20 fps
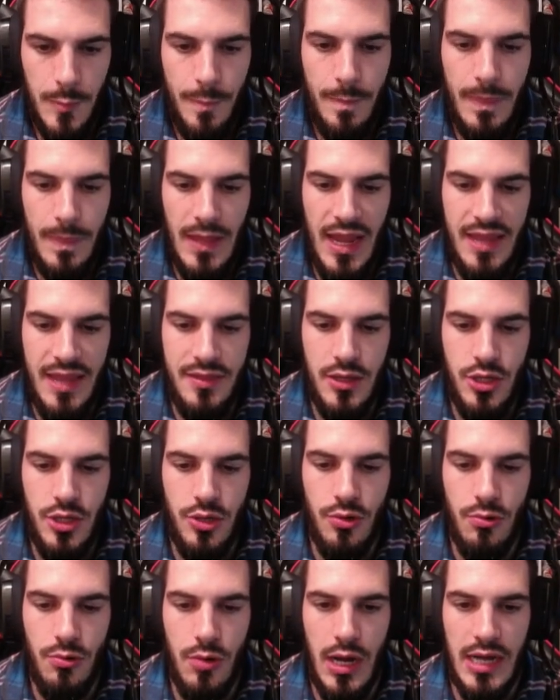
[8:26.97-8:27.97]
And then
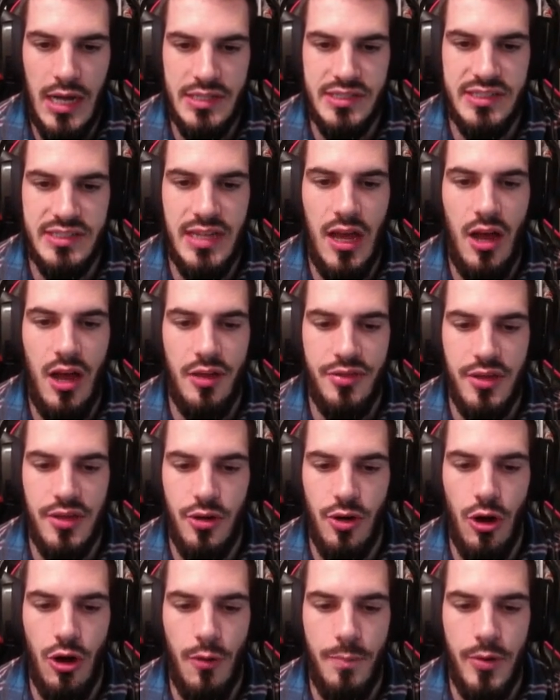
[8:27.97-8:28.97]
you stealth, and
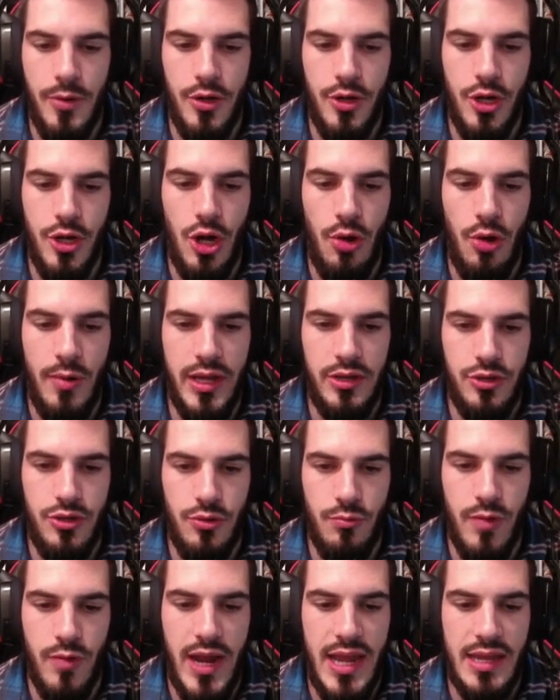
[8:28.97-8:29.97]
your opener, you go in,
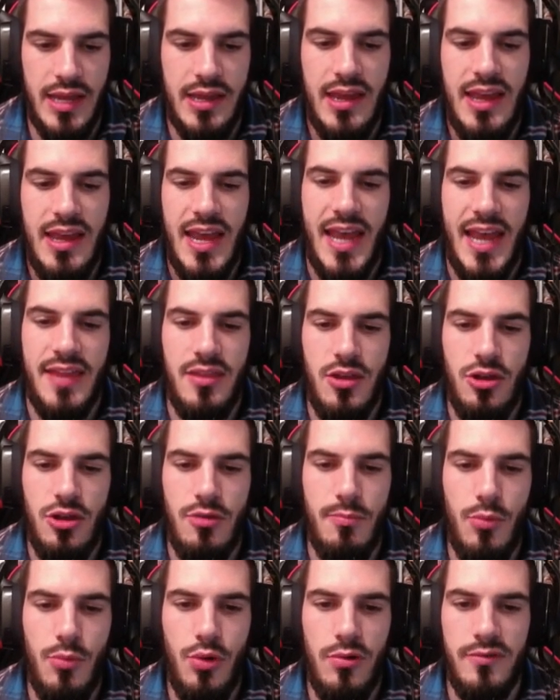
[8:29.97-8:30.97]
you rake, and then you
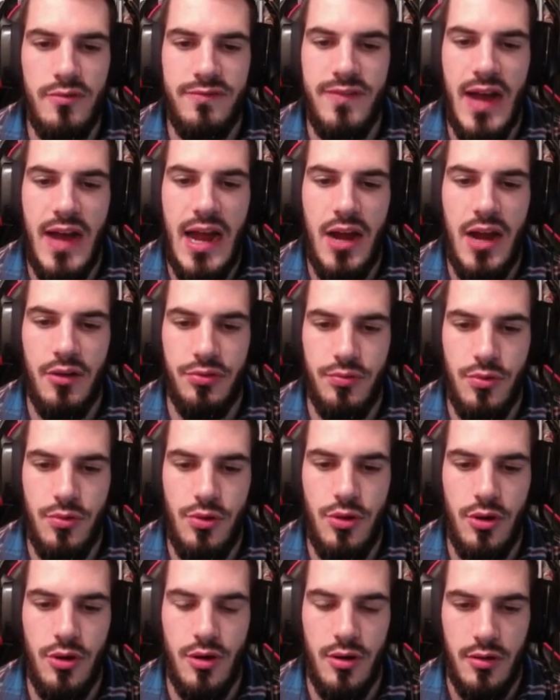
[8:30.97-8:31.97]
moonfire through
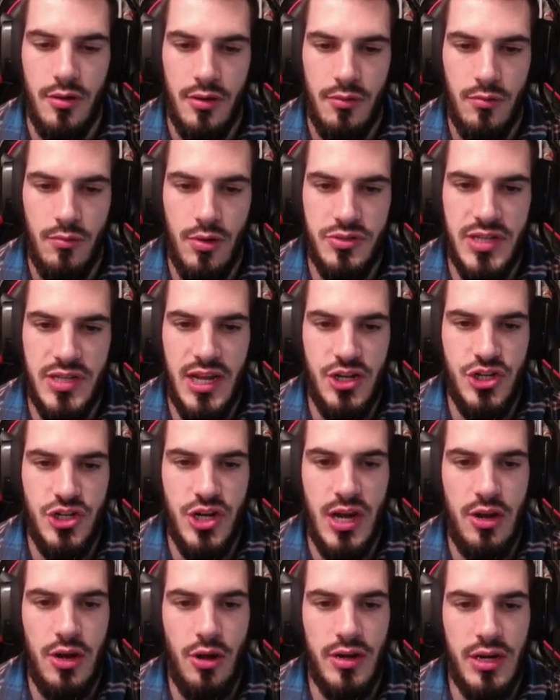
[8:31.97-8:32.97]
your rotation.
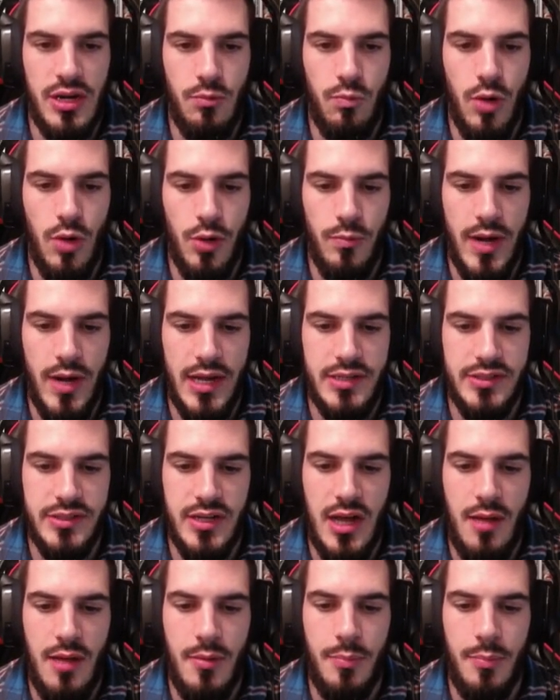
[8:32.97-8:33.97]
I know I did one rake as a
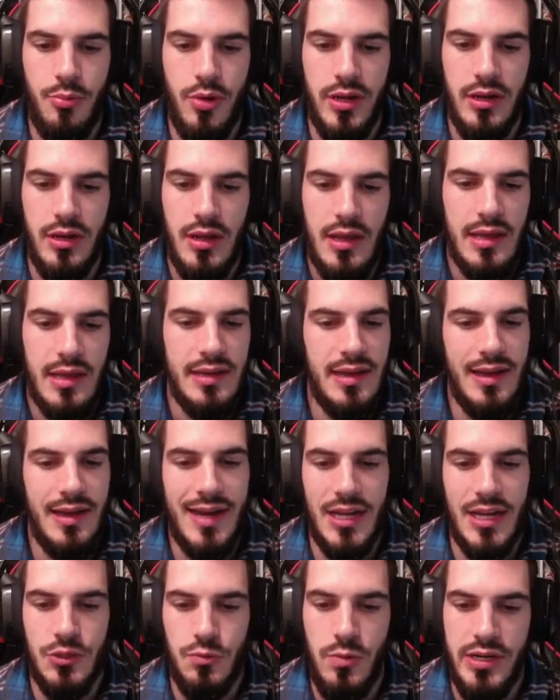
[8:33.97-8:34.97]
combo point. Now I
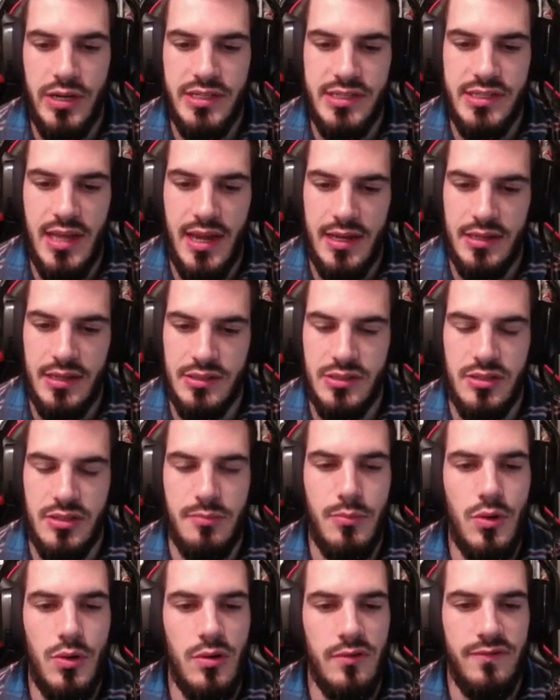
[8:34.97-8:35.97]
got 20 seconds to
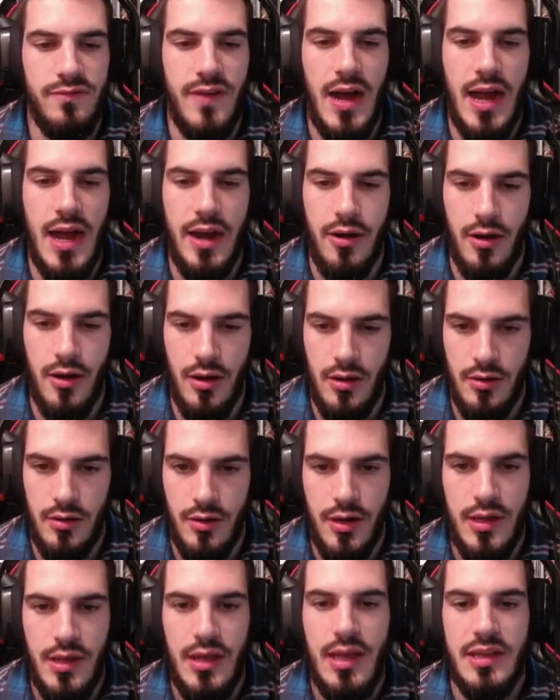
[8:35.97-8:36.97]
moonfire
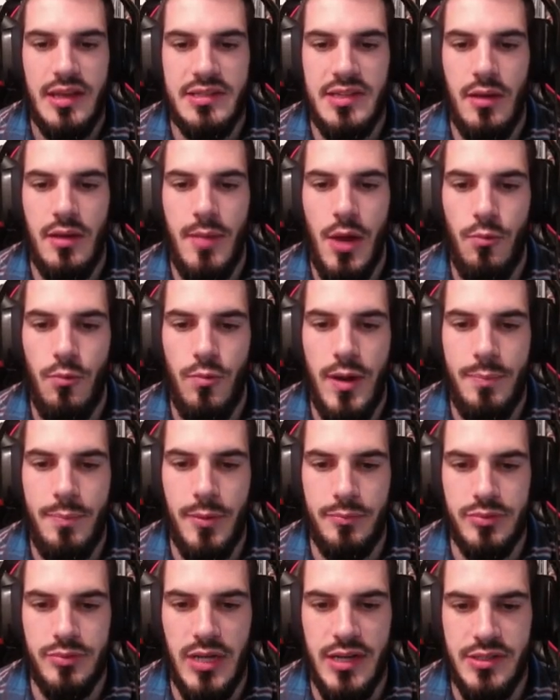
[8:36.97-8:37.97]
until my rip
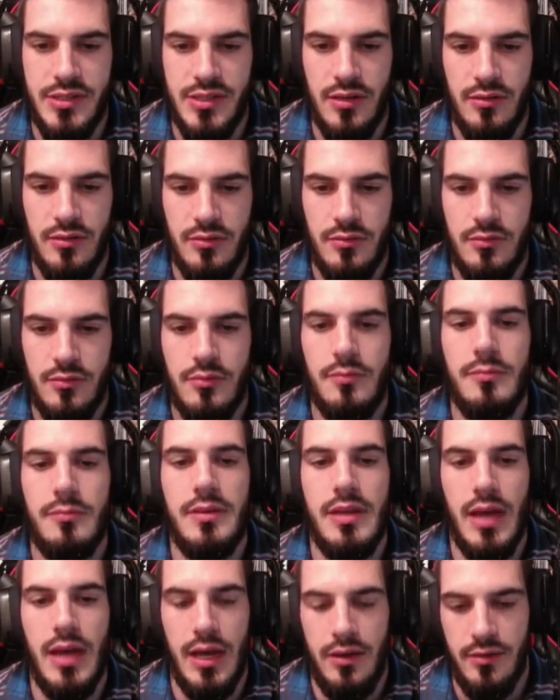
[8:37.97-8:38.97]
applies it.
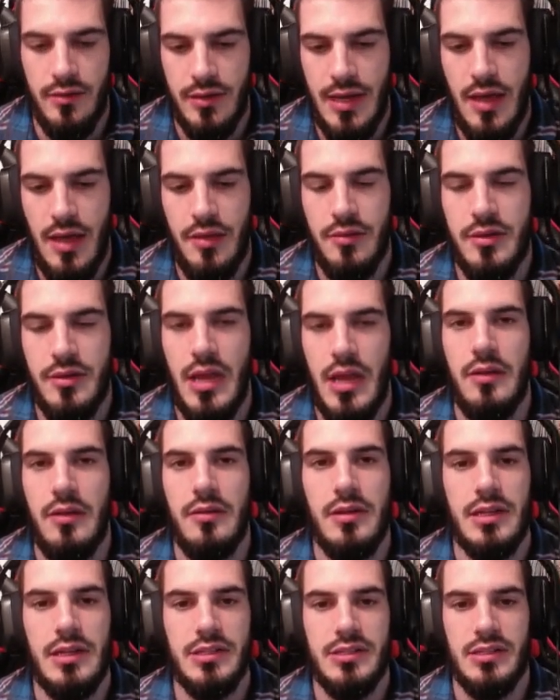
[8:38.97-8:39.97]
Done. Now they're done.
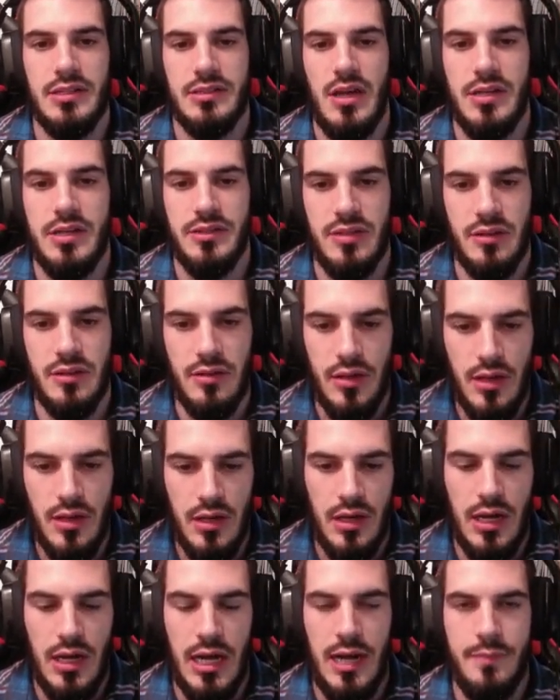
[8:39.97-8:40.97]
It's exhausted.
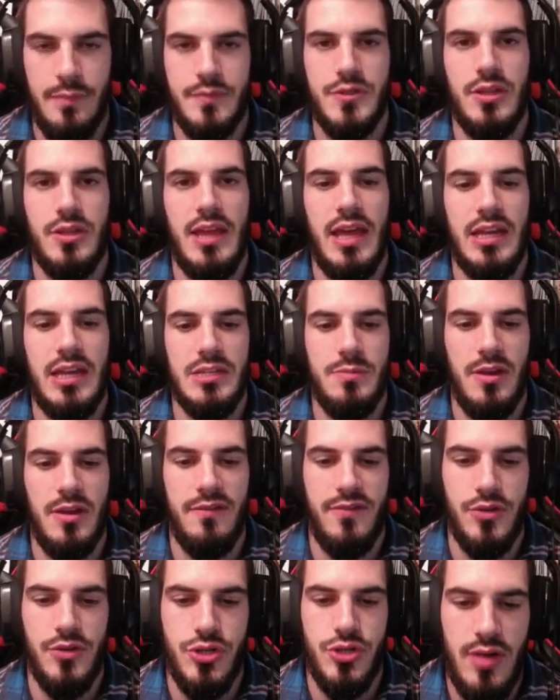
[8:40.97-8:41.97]
So that is
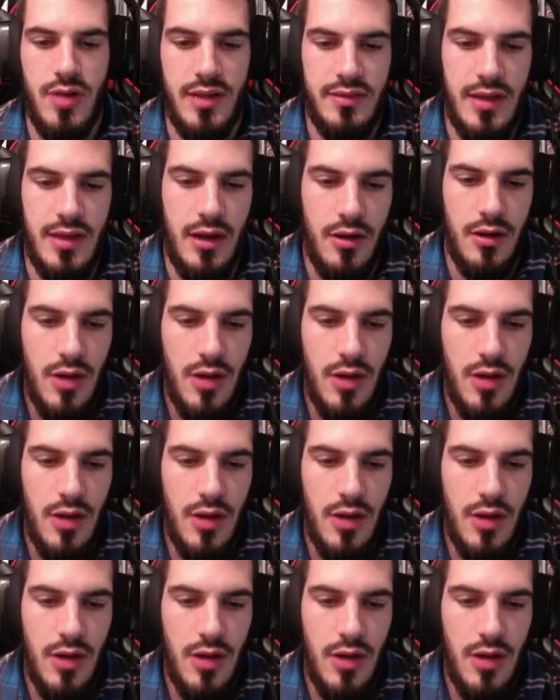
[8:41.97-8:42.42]
beneficial right there.